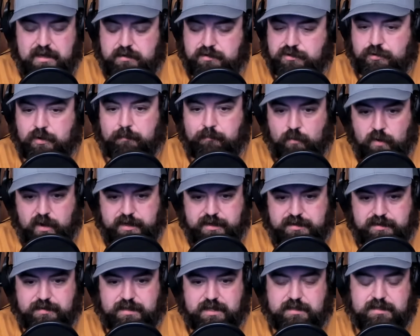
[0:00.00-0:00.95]
Trump won in
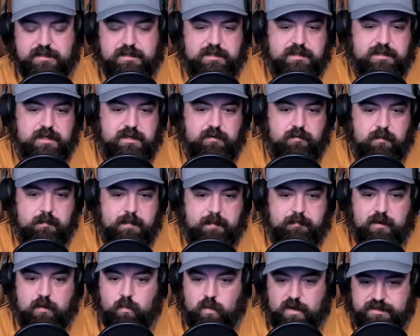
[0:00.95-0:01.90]
2016, you
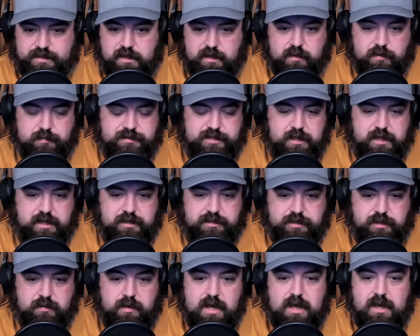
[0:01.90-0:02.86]
remember. It wasn't a losing
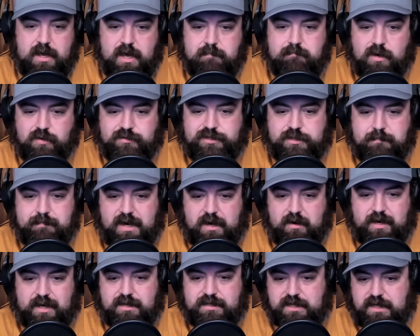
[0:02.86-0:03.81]
issue. And most
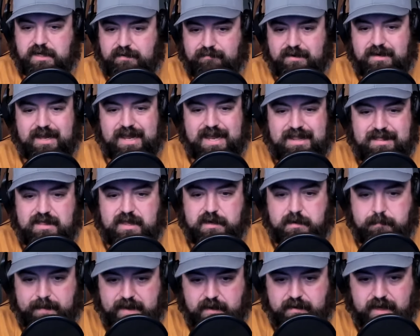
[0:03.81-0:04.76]
Americans, even in the
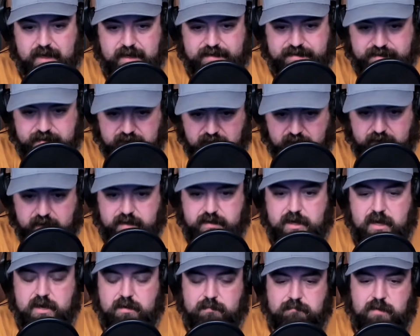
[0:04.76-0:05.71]
debate last night,
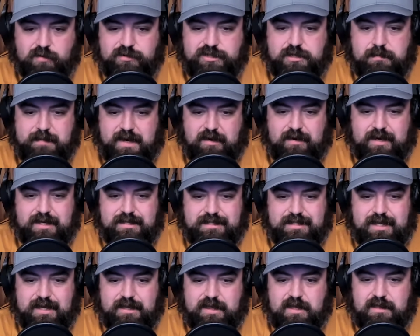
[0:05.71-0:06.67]
most Americans
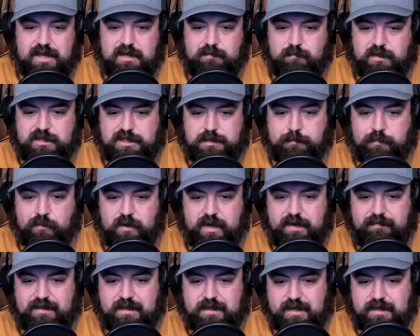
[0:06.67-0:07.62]
think that they would support
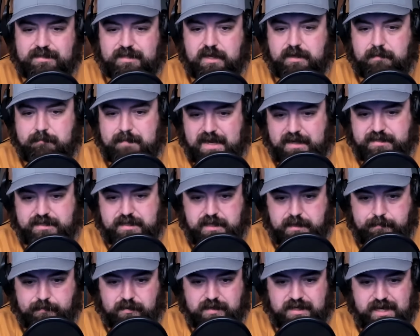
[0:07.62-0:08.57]
even things like mass
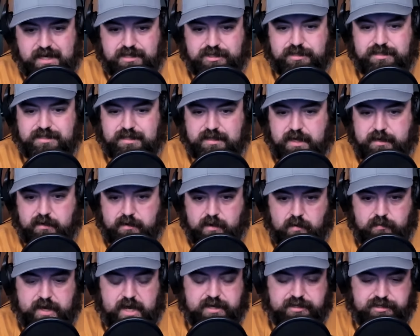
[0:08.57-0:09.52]
deportations, let
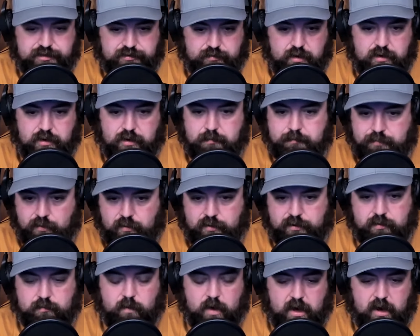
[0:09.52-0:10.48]
alone a stronger
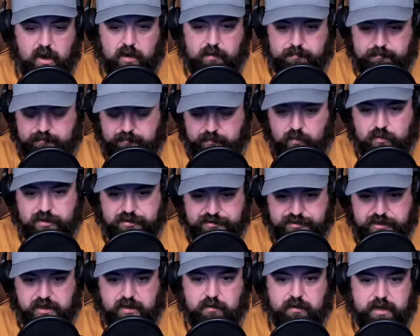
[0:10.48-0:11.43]
border or border
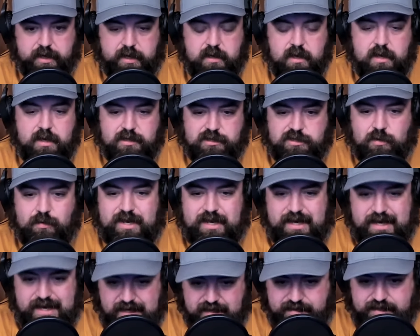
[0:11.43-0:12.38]
security. So it
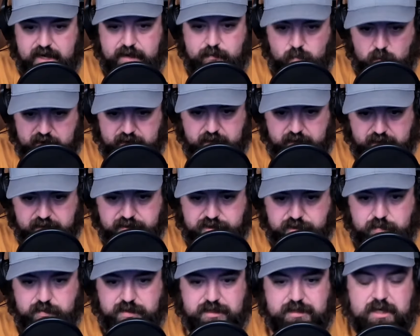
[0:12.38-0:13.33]
is a winning
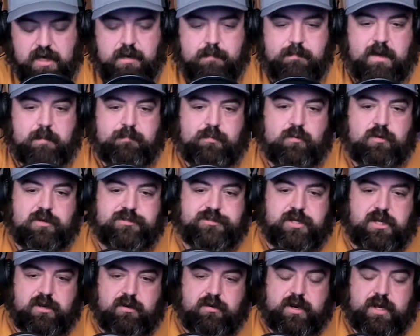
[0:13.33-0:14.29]
issue to talk about border
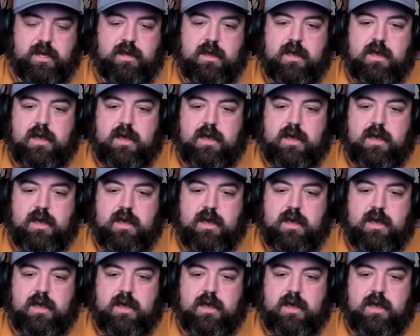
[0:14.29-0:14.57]
security.